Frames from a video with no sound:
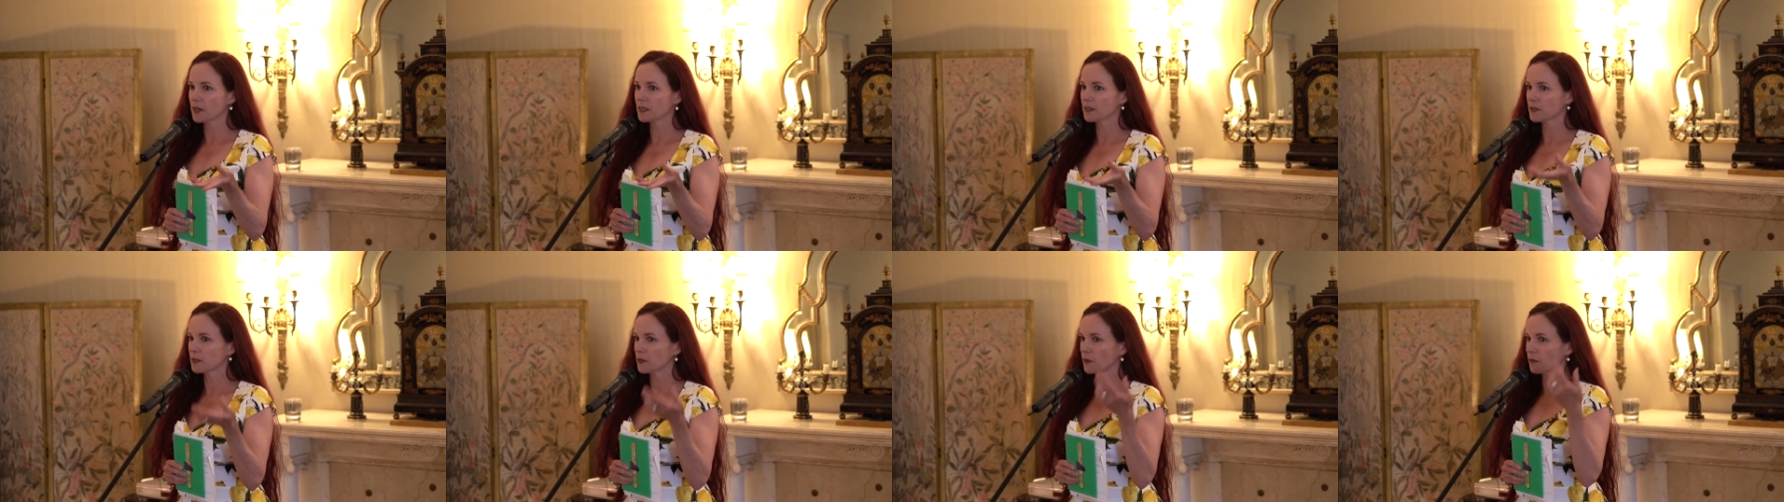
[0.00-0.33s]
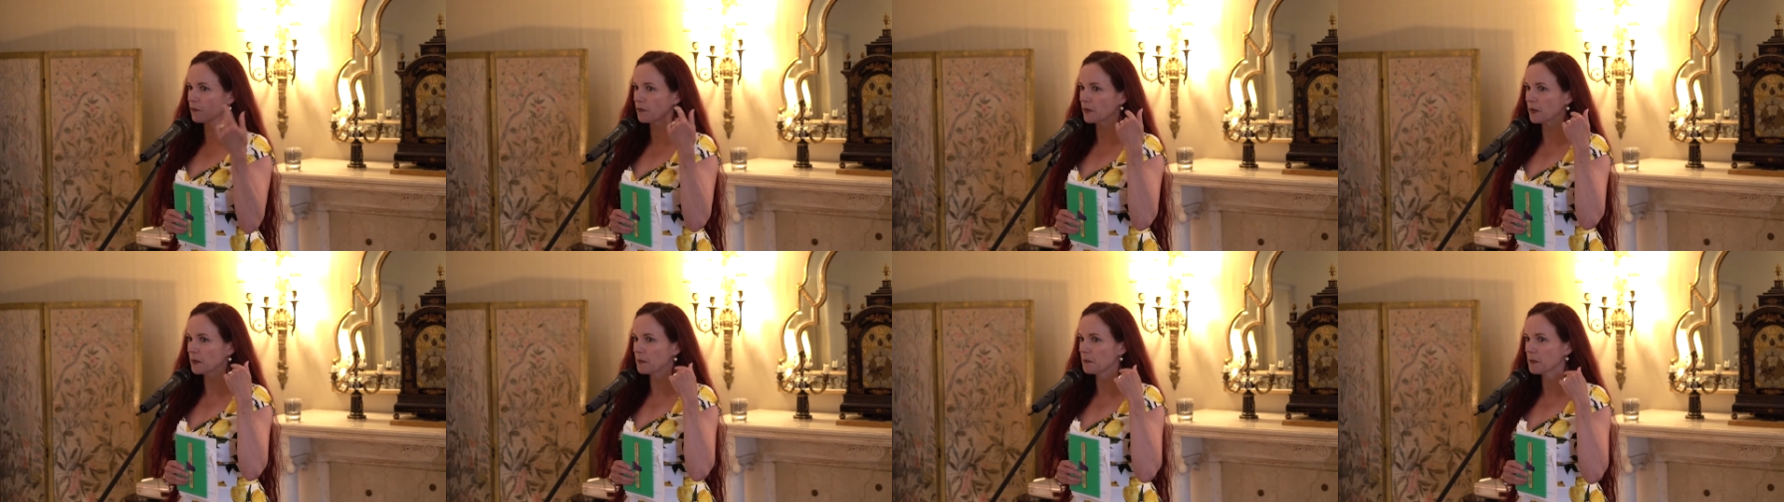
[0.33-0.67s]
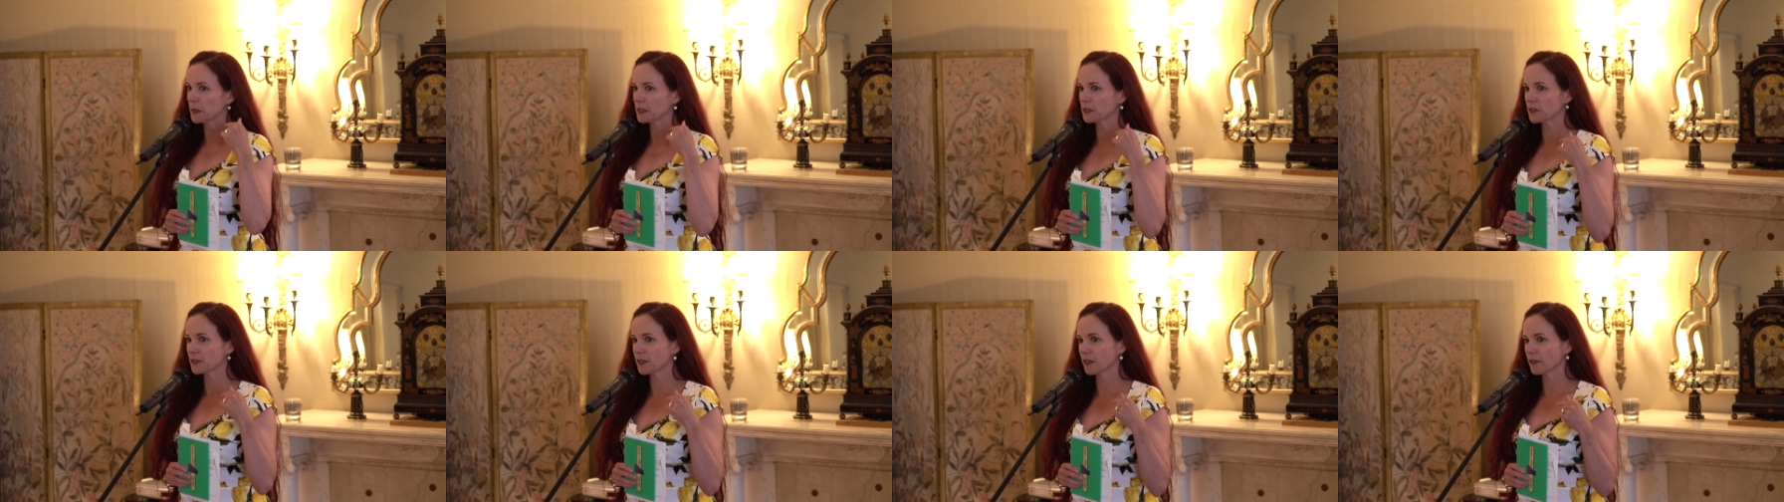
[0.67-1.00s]
as Sophie
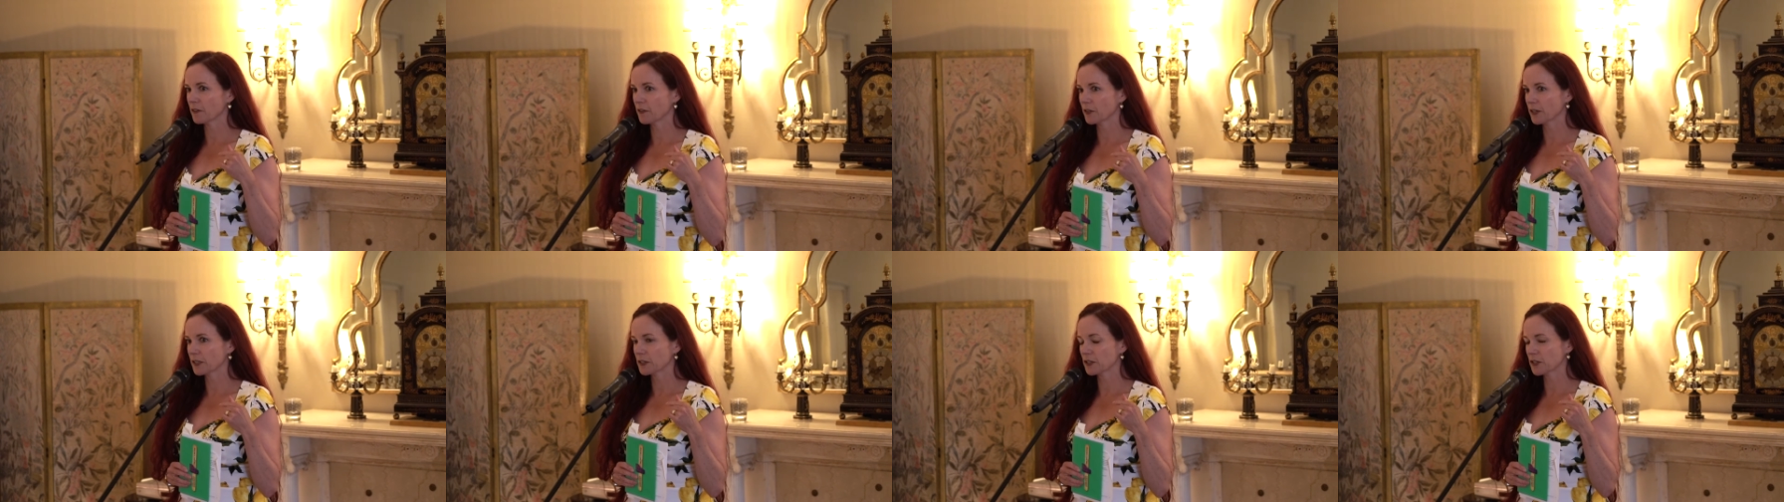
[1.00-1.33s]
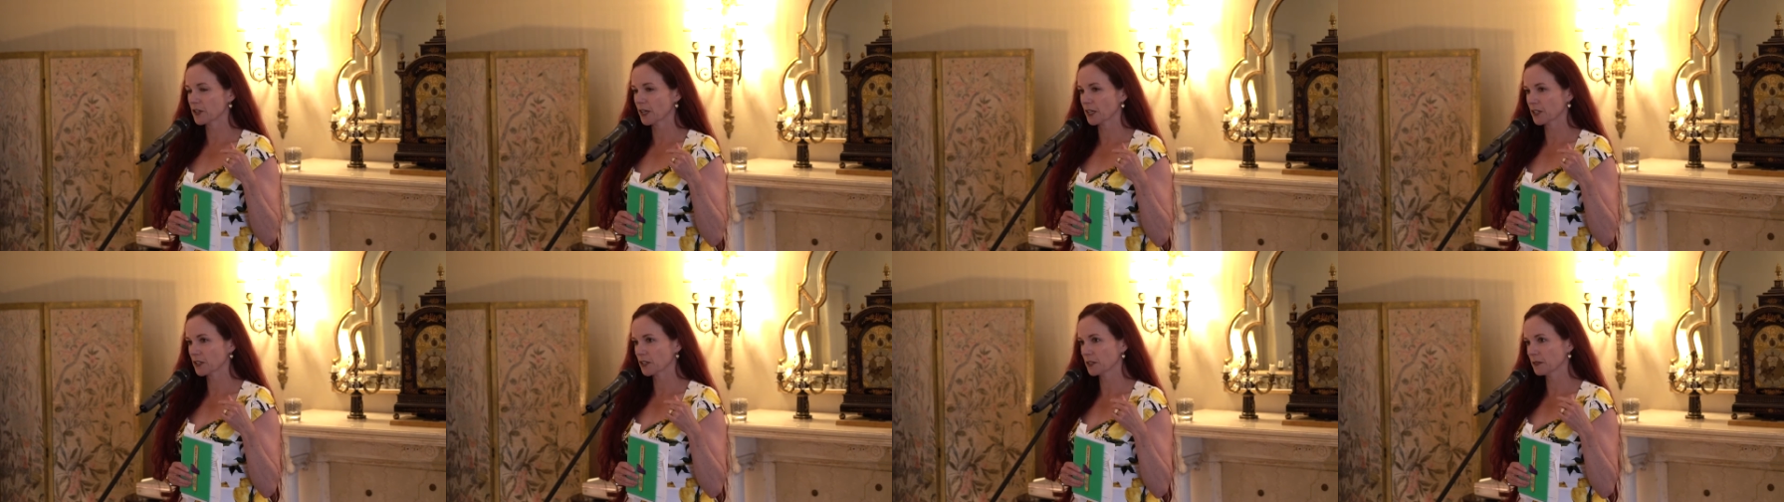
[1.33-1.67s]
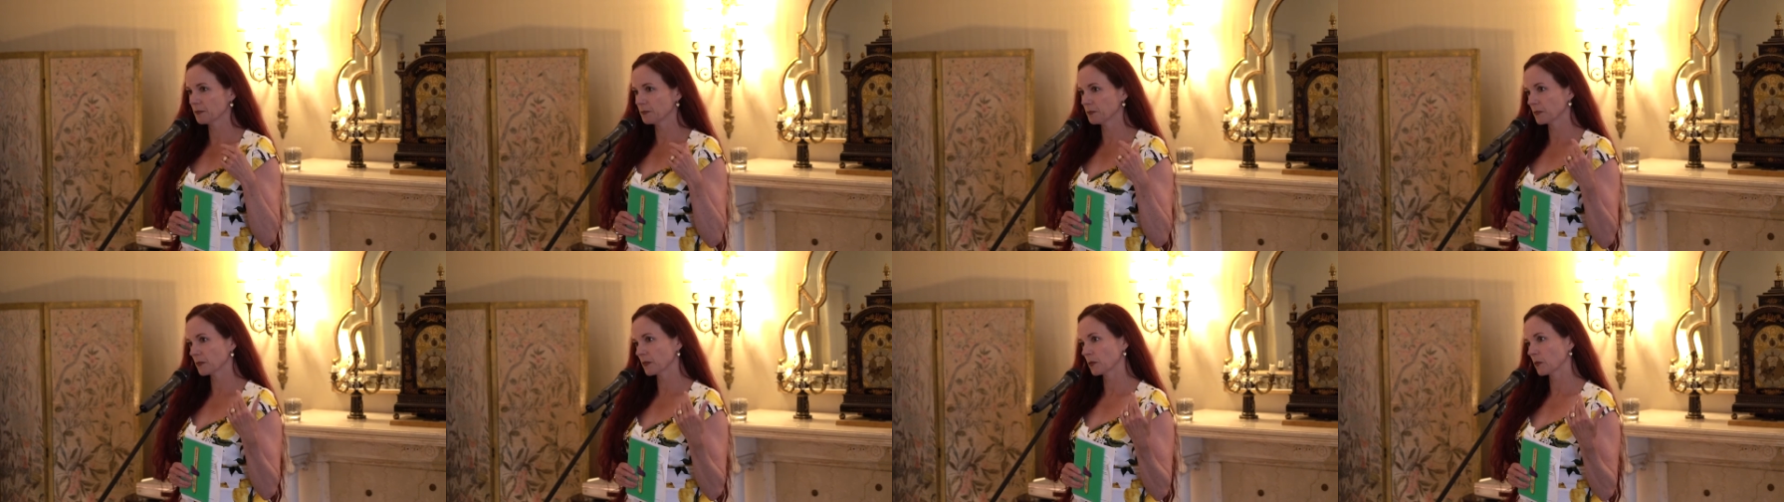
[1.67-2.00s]
mentioned in her
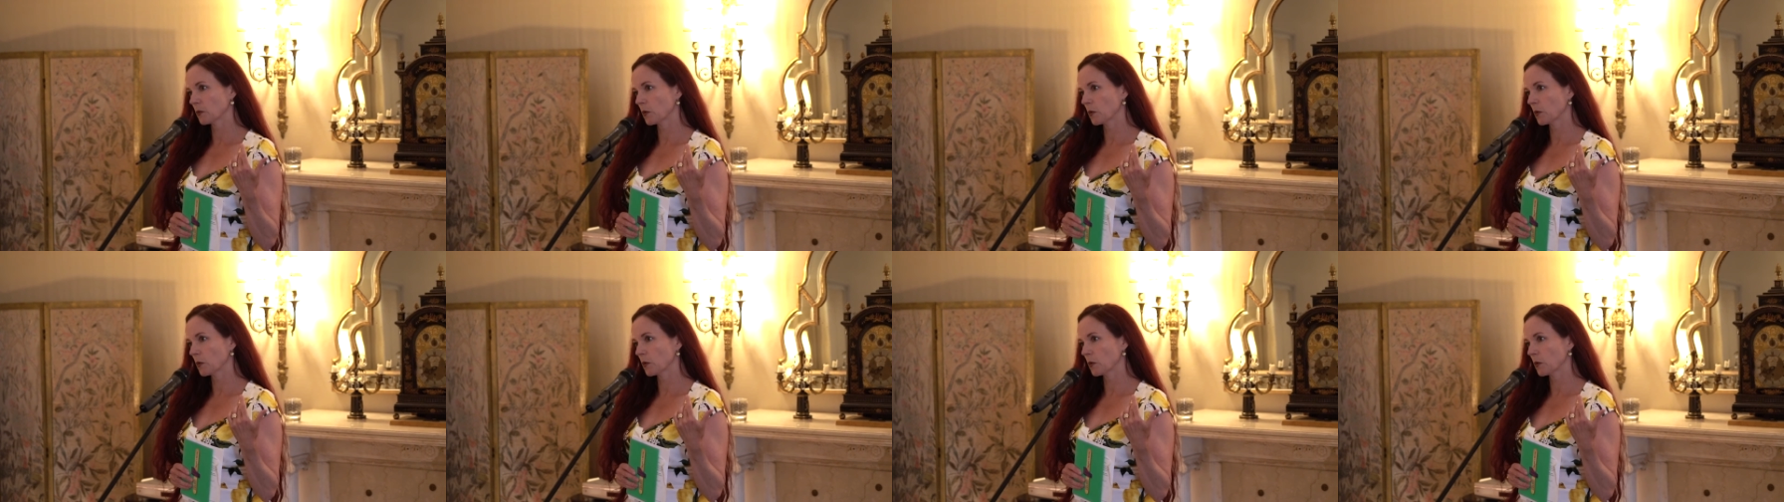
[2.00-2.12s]
introduction,